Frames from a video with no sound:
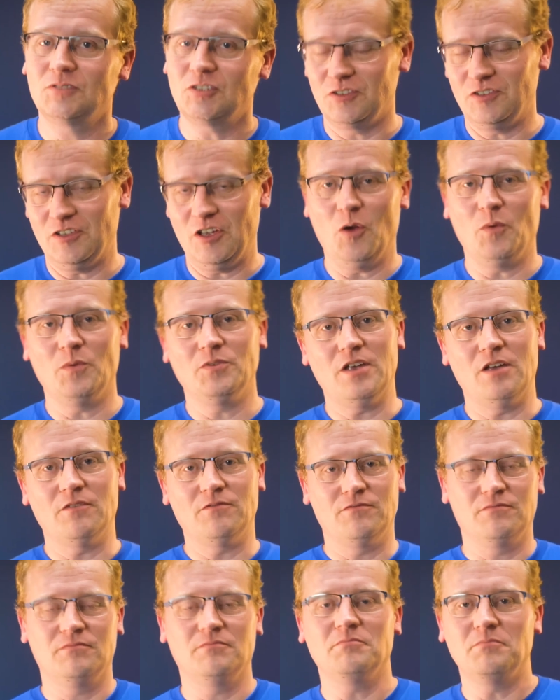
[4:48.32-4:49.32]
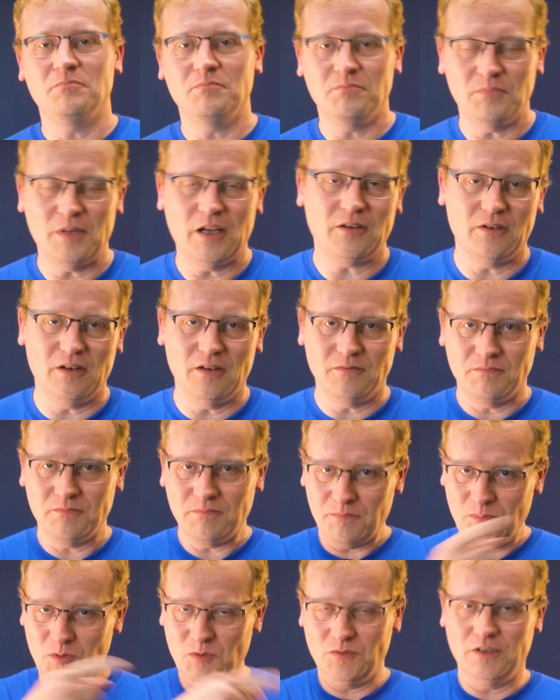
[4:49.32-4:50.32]
because they always have background
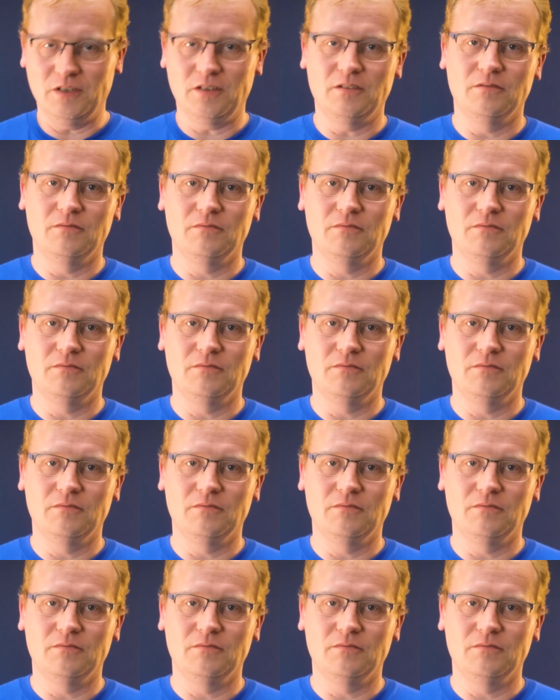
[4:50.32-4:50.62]
music